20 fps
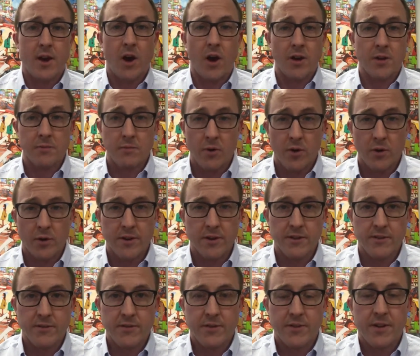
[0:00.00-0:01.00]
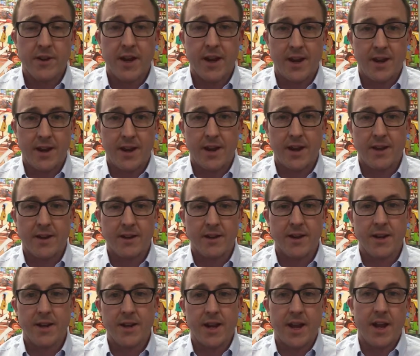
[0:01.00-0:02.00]
automotive,
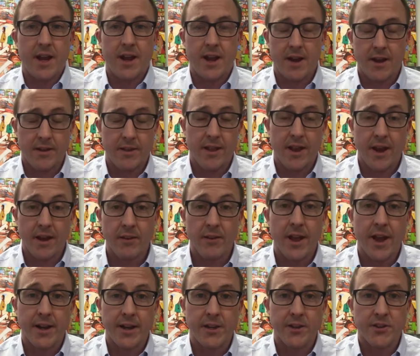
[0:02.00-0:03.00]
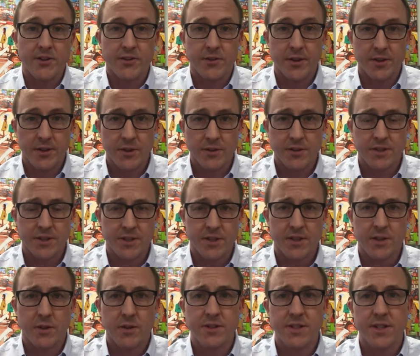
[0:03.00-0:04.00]
and the airline industry.
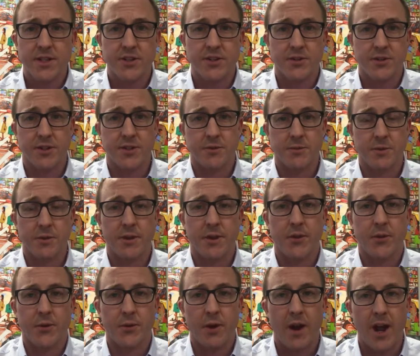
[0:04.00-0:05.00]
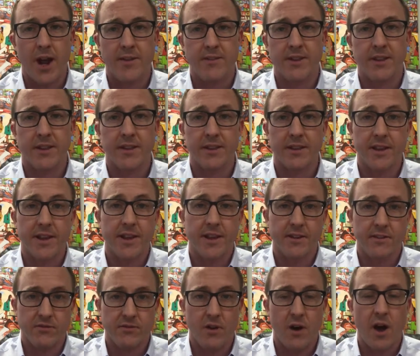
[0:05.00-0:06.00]
Those industries really thrive and
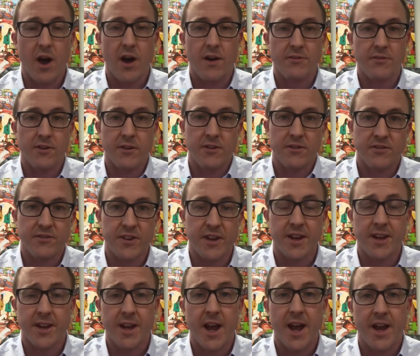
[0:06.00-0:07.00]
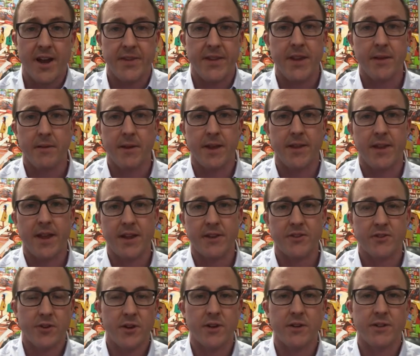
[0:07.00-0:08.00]
live off of EDI, and
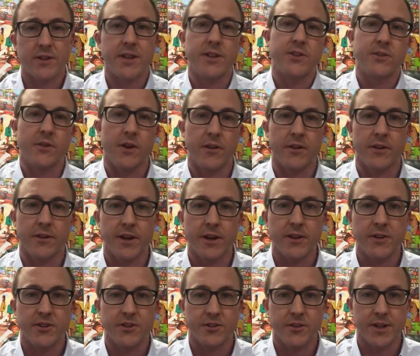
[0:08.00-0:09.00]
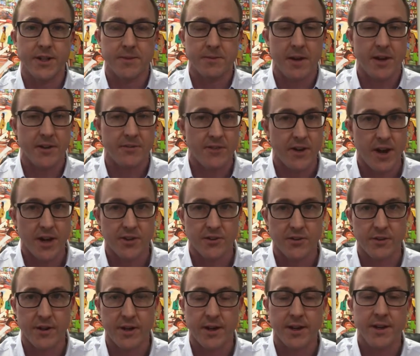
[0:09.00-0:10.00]
that trickled into other industries,
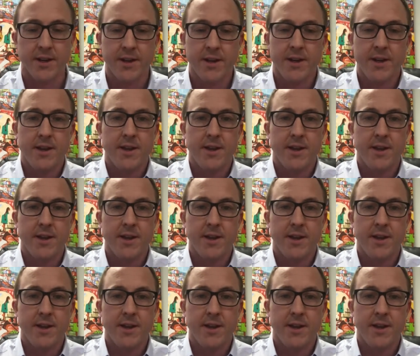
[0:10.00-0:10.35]
manufacturing,